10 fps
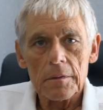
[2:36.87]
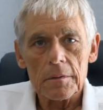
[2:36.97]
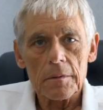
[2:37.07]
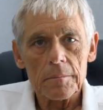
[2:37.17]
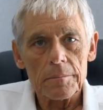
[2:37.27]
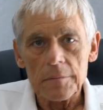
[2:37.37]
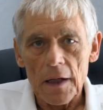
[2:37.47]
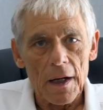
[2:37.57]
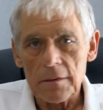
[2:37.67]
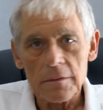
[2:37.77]
No,
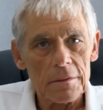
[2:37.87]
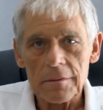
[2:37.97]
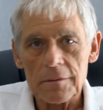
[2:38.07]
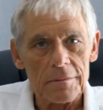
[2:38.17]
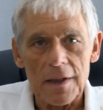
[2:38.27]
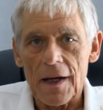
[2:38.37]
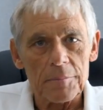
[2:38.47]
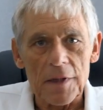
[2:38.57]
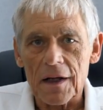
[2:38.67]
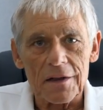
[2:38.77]
no
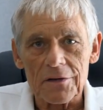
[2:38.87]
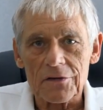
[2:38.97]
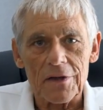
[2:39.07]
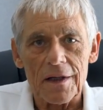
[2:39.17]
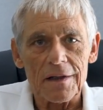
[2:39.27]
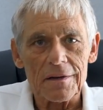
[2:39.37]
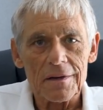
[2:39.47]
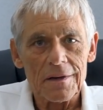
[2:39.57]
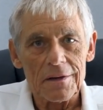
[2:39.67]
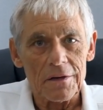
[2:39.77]
I'm not going to sing
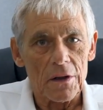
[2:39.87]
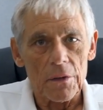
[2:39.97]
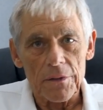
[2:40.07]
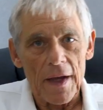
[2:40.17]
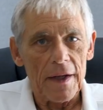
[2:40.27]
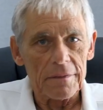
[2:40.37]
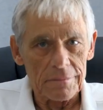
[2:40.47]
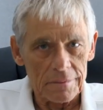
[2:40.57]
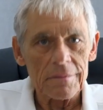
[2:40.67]
it. You know that.